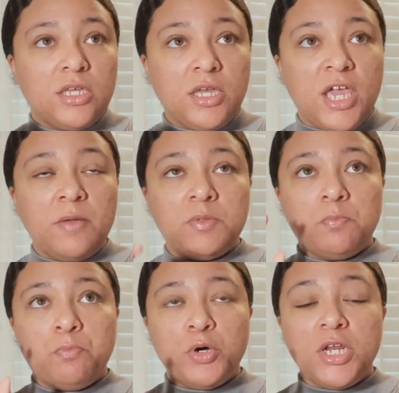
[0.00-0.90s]
keeps
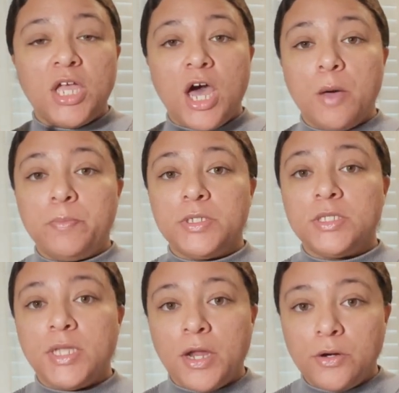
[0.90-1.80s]
putting up
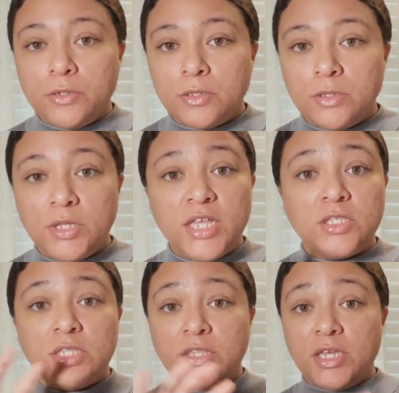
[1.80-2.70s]
snares. And that's
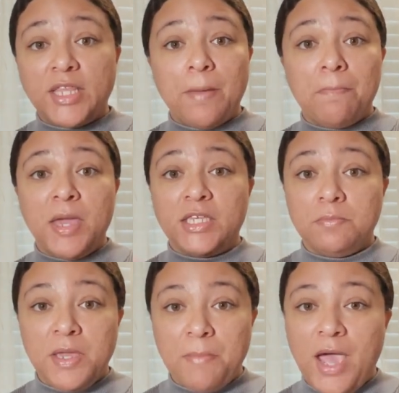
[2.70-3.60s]
the thing that makes
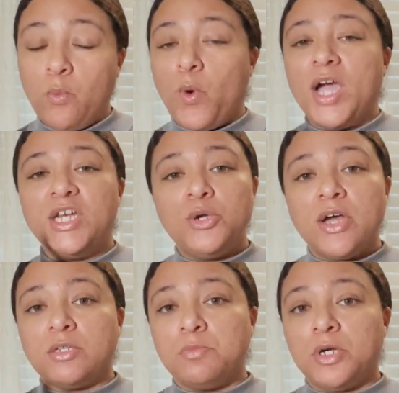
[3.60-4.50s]
me mad. Why do you have
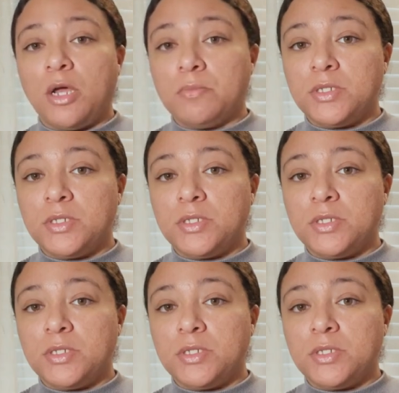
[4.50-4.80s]
to put up